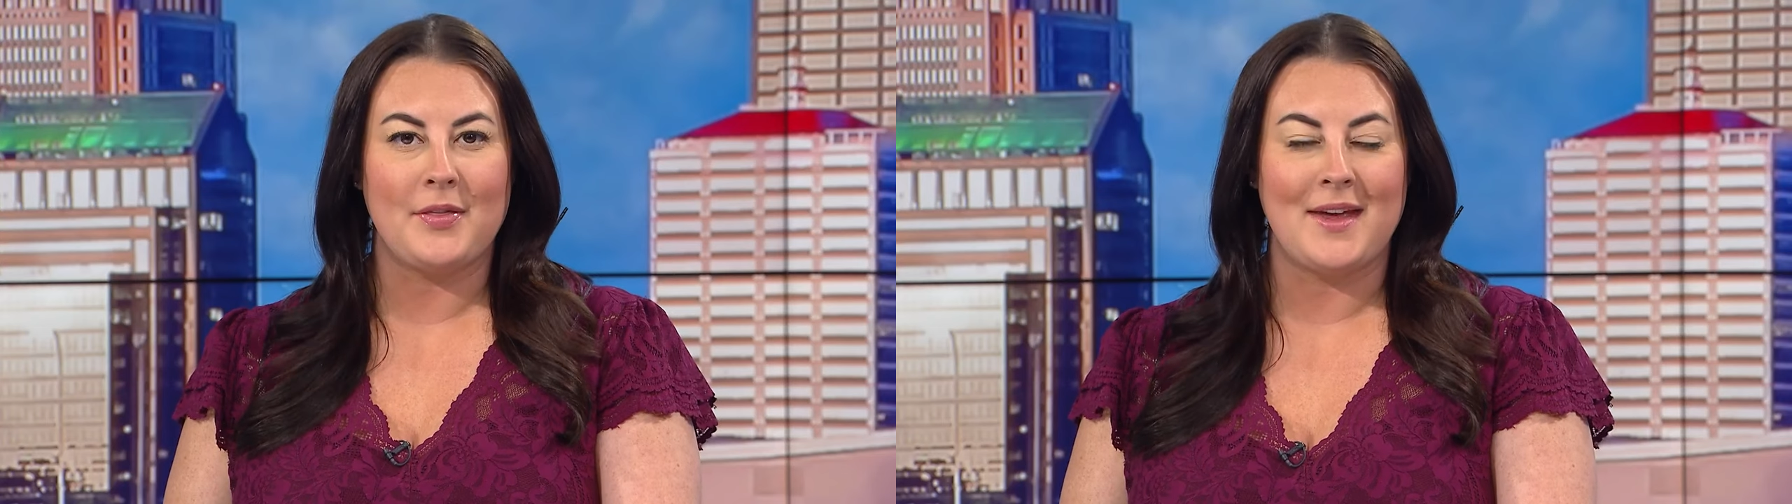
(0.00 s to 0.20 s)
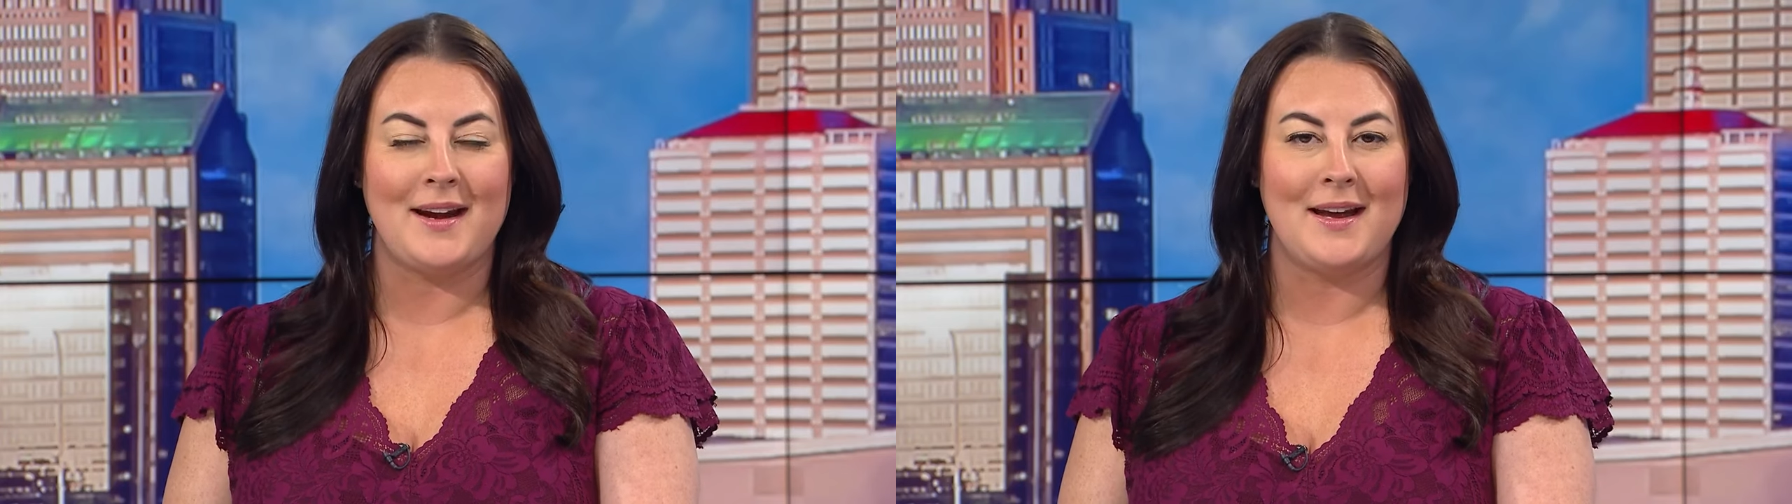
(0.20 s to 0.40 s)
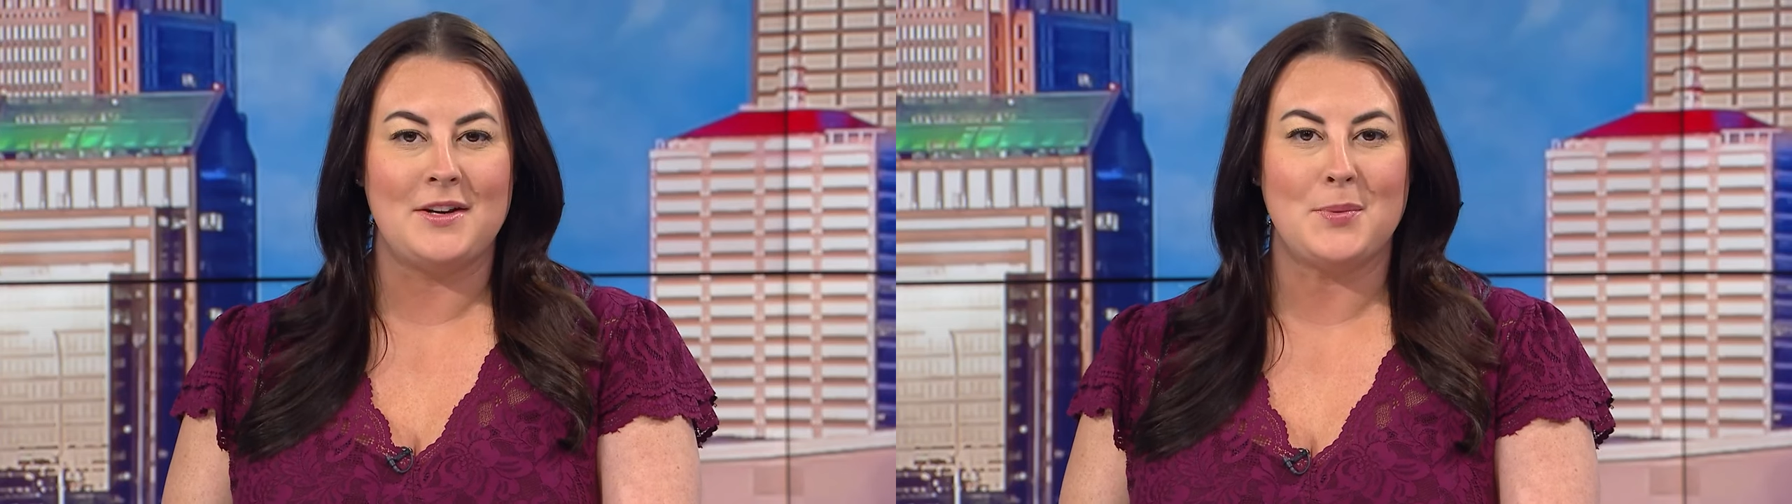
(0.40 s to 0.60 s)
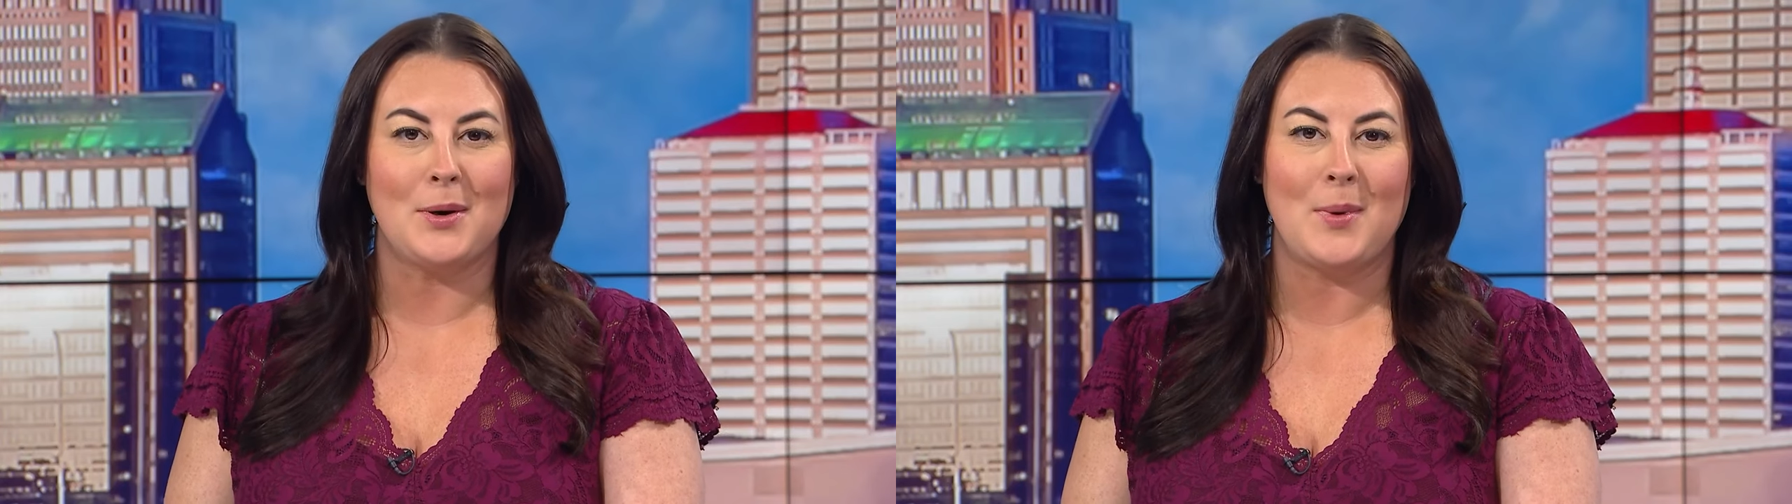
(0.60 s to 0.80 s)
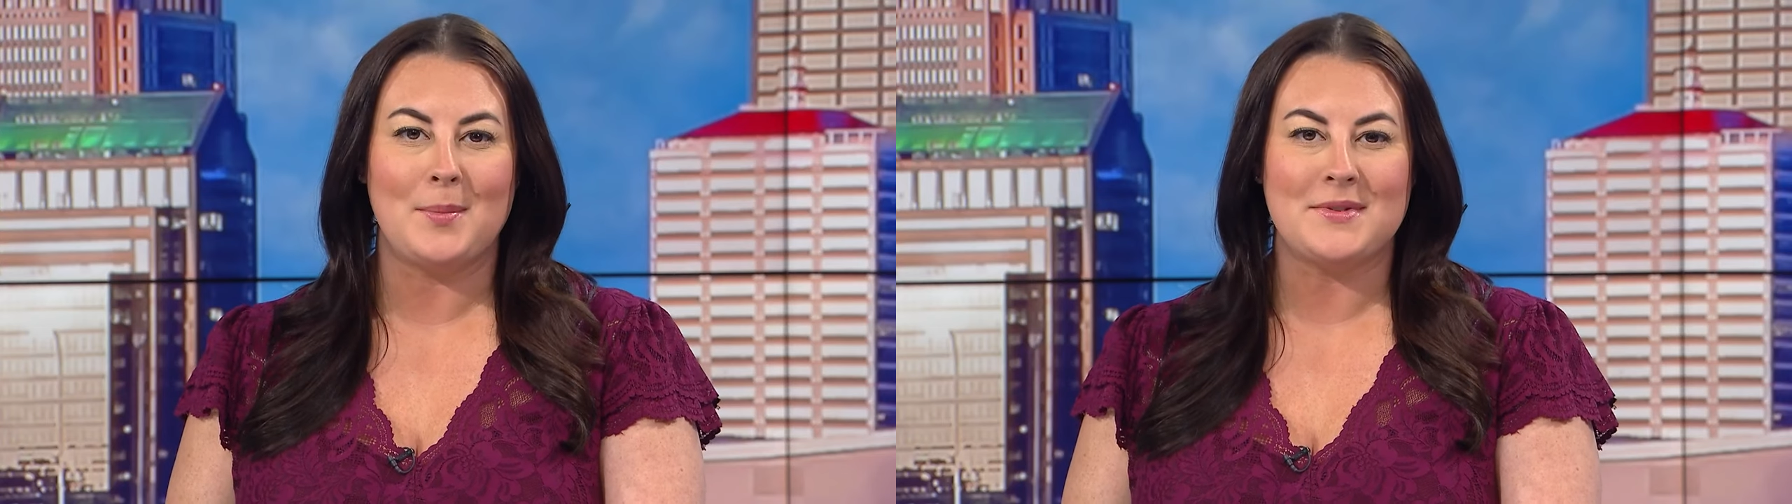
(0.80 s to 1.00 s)
that, head to our
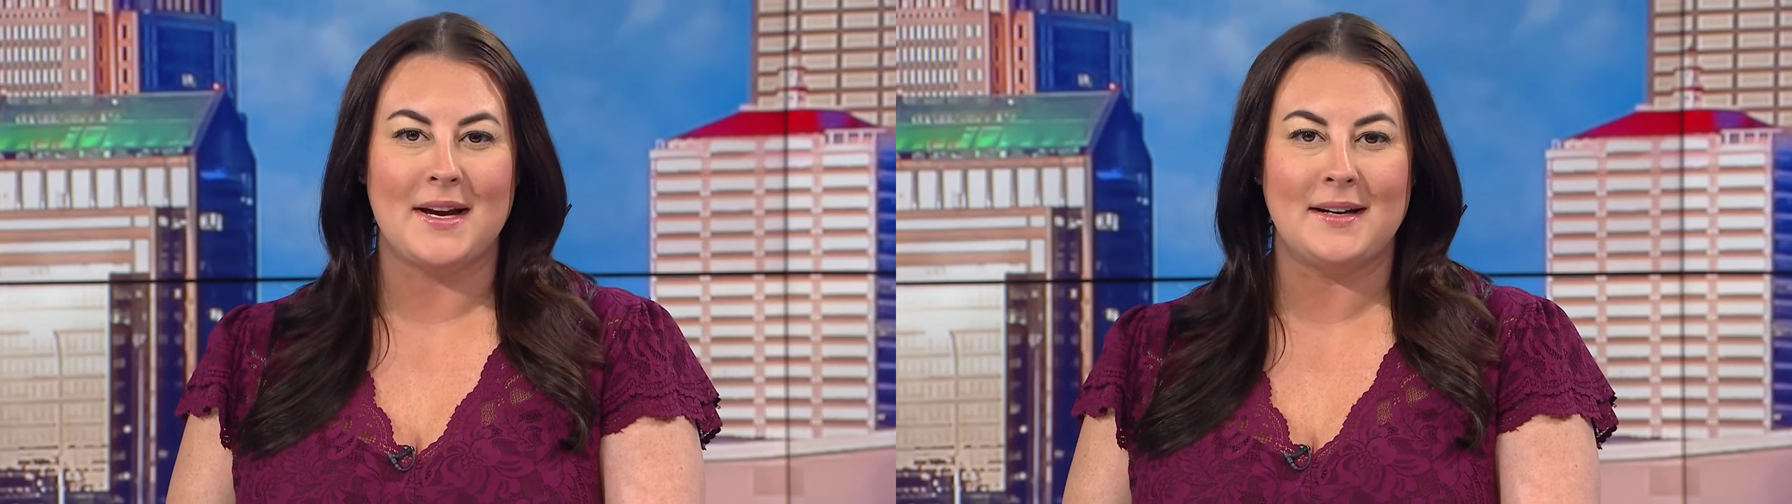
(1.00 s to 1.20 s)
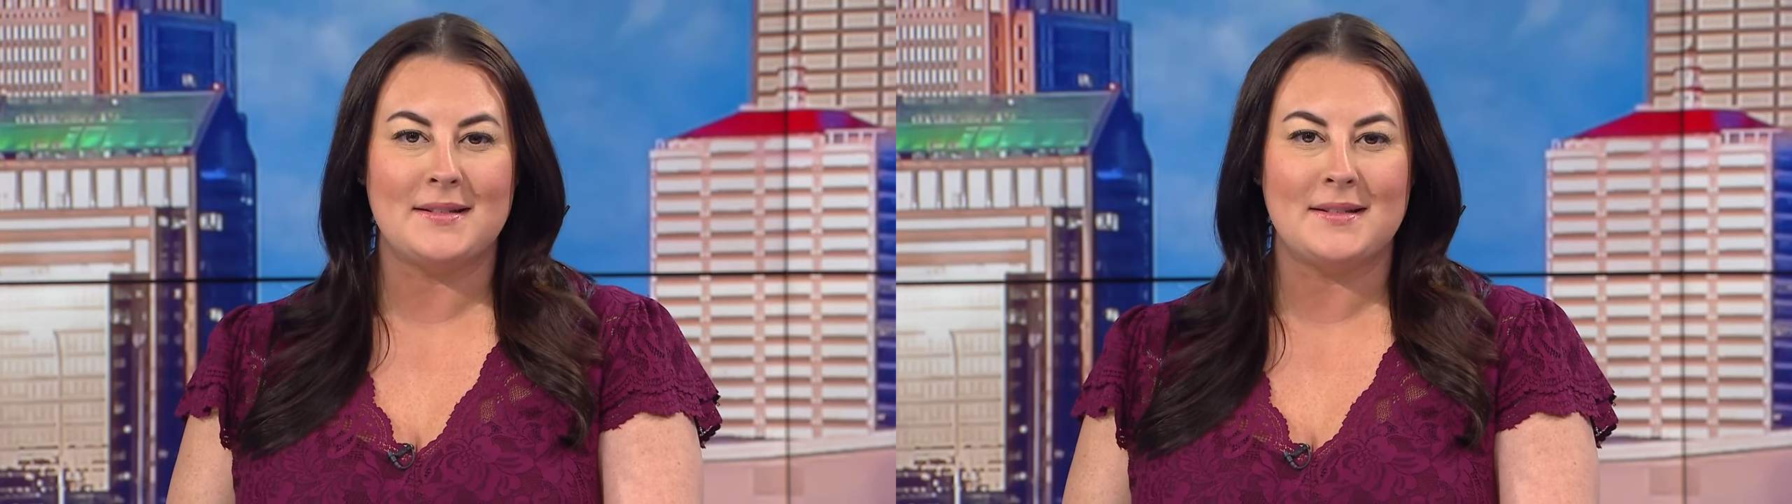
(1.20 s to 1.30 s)
website,